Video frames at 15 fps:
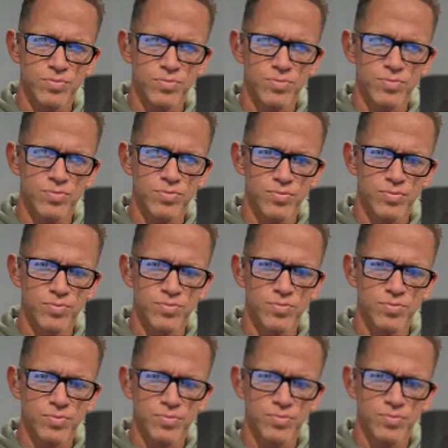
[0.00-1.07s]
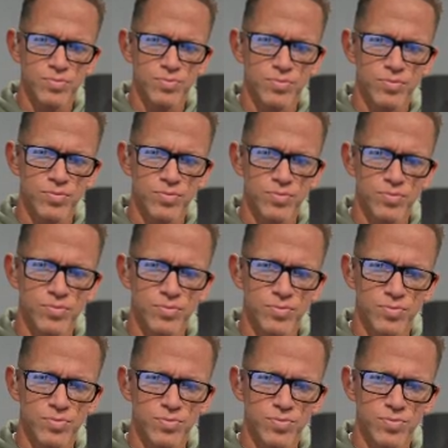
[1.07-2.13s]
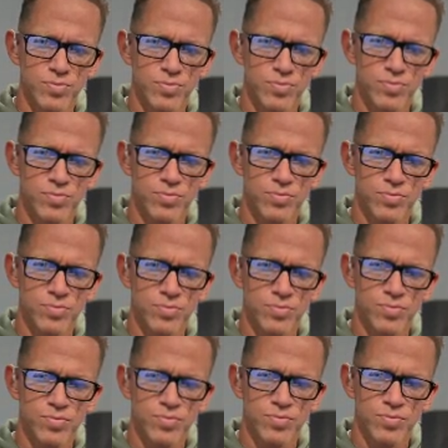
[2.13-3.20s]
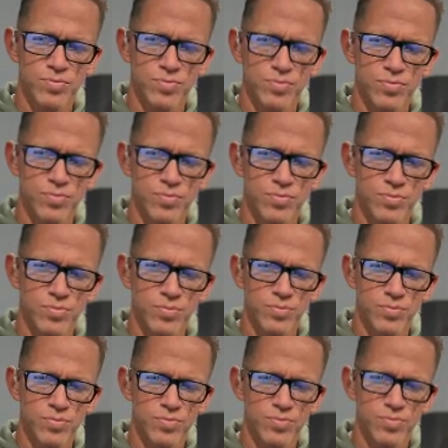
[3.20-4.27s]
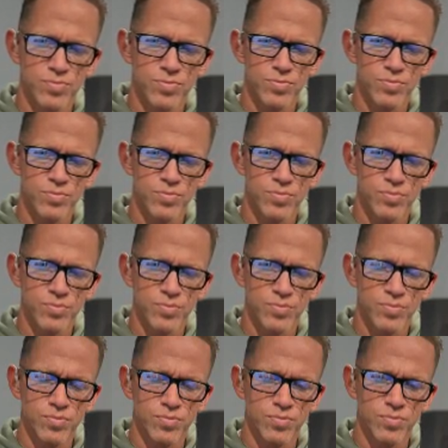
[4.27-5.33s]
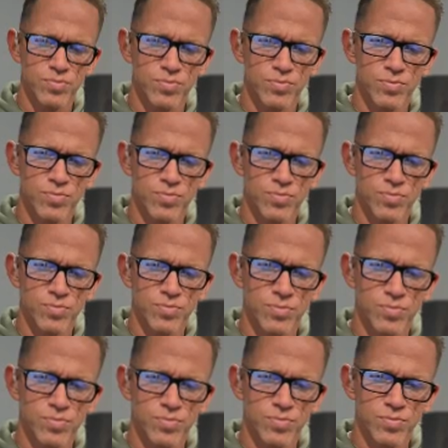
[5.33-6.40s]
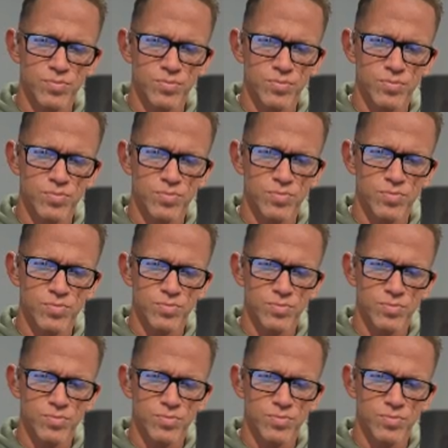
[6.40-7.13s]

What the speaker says: (not speaking)